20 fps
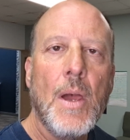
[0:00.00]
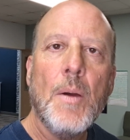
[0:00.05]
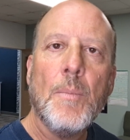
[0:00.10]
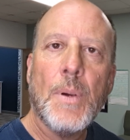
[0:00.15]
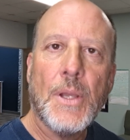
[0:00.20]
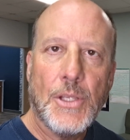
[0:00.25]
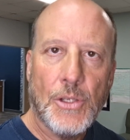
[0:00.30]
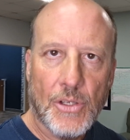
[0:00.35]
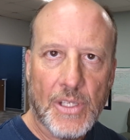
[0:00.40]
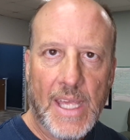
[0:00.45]

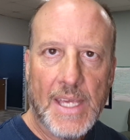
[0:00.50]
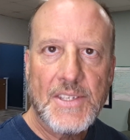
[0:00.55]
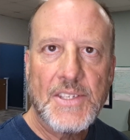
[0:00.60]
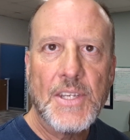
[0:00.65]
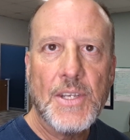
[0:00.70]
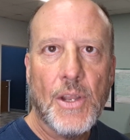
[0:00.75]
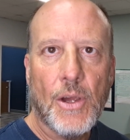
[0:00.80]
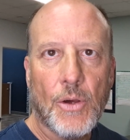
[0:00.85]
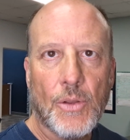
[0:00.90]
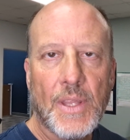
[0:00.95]
but you'll get
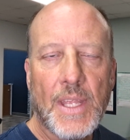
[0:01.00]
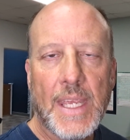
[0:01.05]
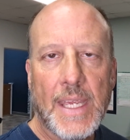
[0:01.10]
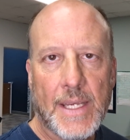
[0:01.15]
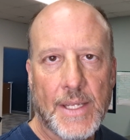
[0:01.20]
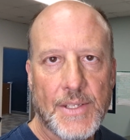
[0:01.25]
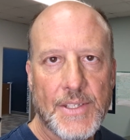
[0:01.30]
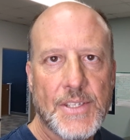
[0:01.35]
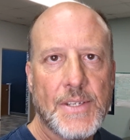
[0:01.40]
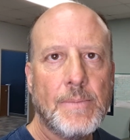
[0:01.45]
to know the
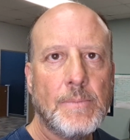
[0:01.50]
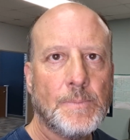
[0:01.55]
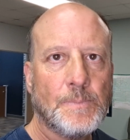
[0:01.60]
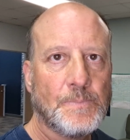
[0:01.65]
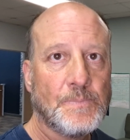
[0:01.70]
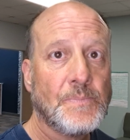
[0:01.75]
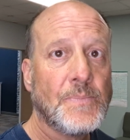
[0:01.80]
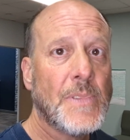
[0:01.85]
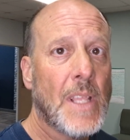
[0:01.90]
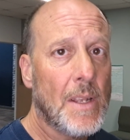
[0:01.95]
kids
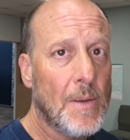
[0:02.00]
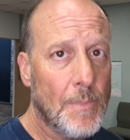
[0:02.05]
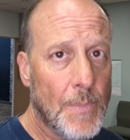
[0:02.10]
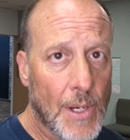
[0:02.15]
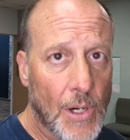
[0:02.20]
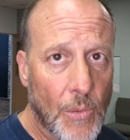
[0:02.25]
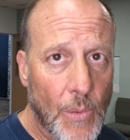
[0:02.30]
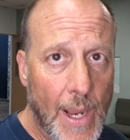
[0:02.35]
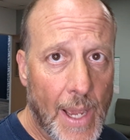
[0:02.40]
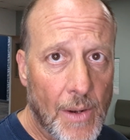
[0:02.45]
that have
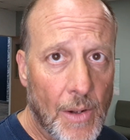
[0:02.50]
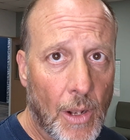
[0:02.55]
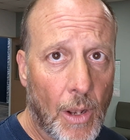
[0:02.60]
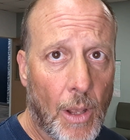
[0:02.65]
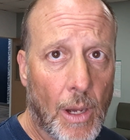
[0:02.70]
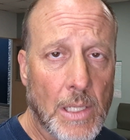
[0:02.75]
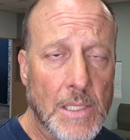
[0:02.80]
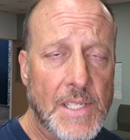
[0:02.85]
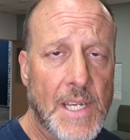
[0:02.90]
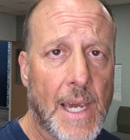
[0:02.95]
been around a
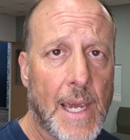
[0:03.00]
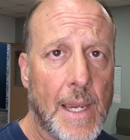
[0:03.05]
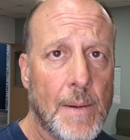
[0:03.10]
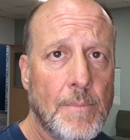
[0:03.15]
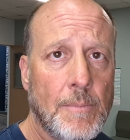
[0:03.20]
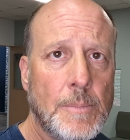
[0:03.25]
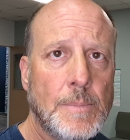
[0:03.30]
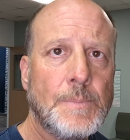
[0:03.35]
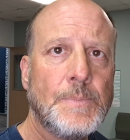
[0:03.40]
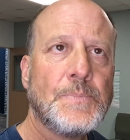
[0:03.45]
long
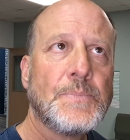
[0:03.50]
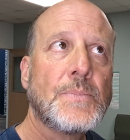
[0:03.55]
time,